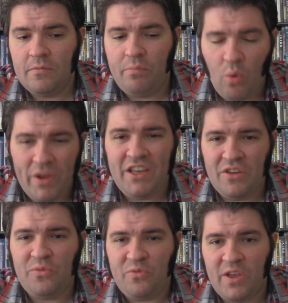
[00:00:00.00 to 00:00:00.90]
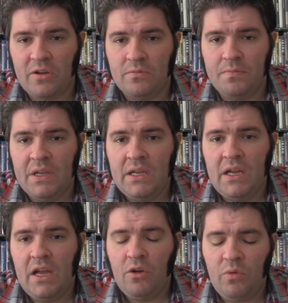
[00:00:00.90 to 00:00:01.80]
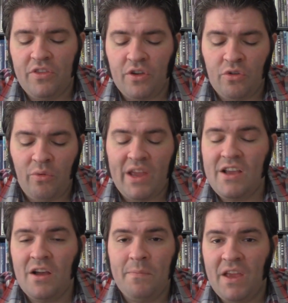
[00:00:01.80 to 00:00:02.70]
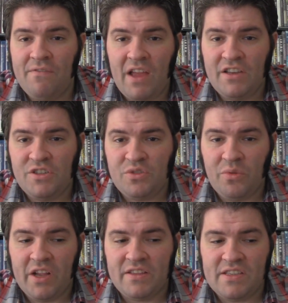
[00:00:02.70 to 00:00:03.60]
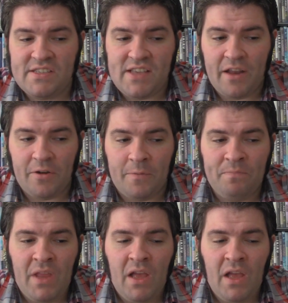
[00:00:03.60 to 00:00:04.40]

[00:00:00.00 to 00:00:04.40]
poignant film with a great coming of age story at the center